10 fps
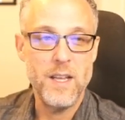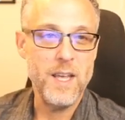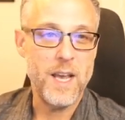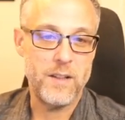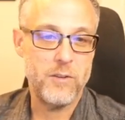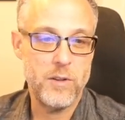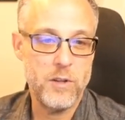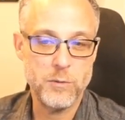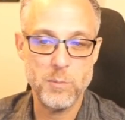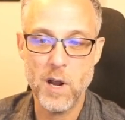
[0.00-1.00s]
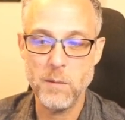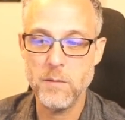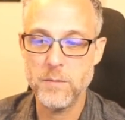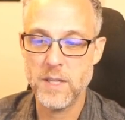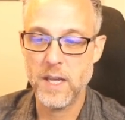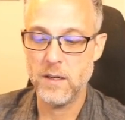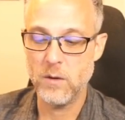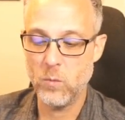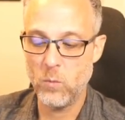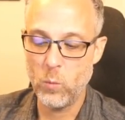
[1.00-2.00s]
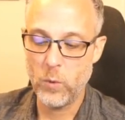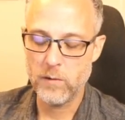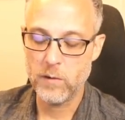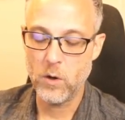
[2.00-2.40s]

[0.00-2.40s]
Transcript: there's problems that we're